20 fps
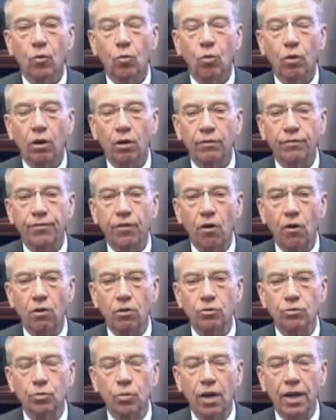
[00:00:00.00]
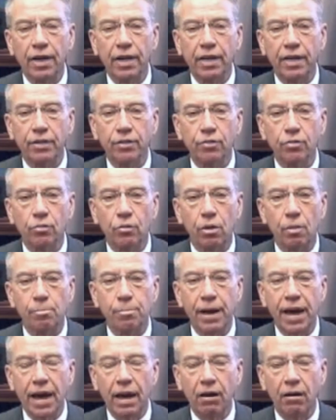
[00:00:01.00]
Well, it falls right into a
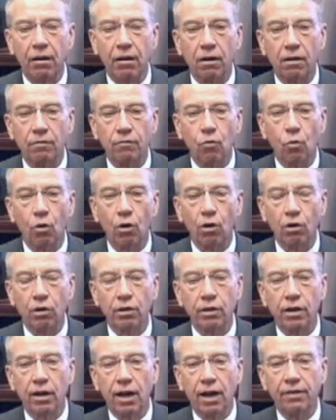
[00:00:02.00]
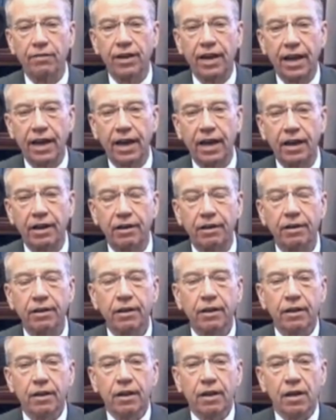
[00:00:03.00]
pattern of work that I've had
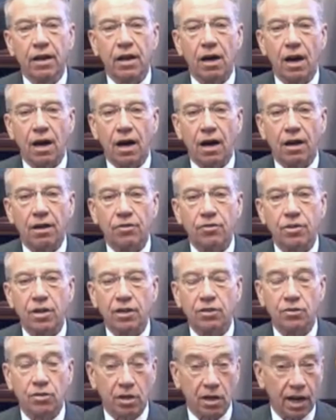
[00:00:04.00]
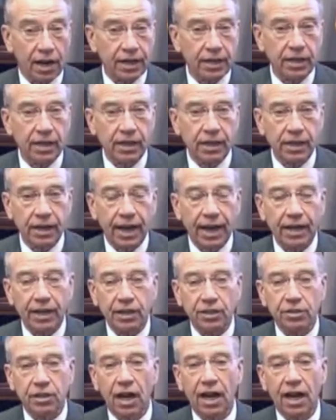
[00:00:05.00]
since the 1980s.